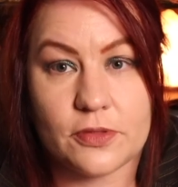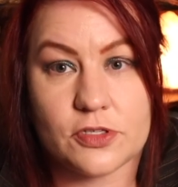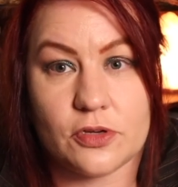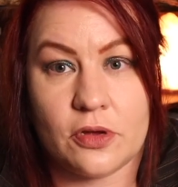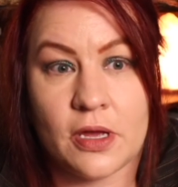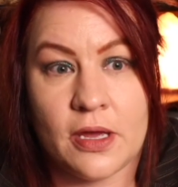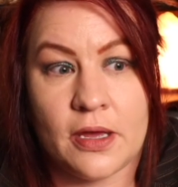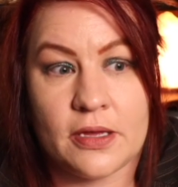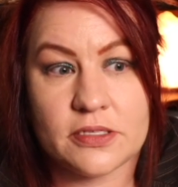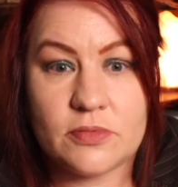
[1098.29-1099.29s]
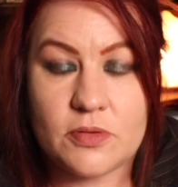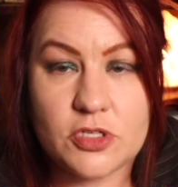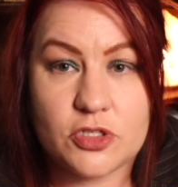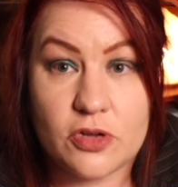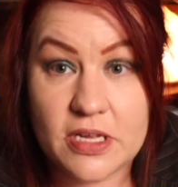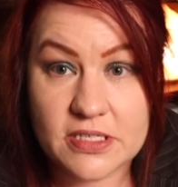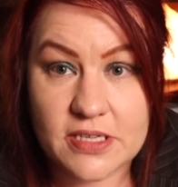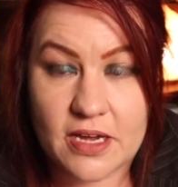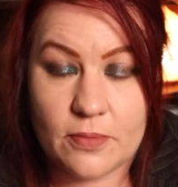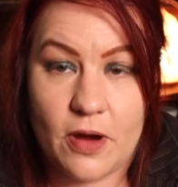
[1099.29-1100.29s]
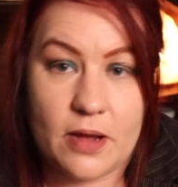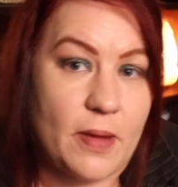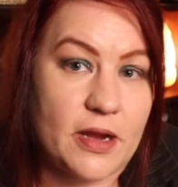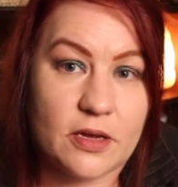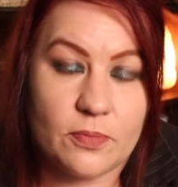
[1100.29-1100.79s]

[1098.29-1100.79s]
So sometimes you do need to take a pragmatic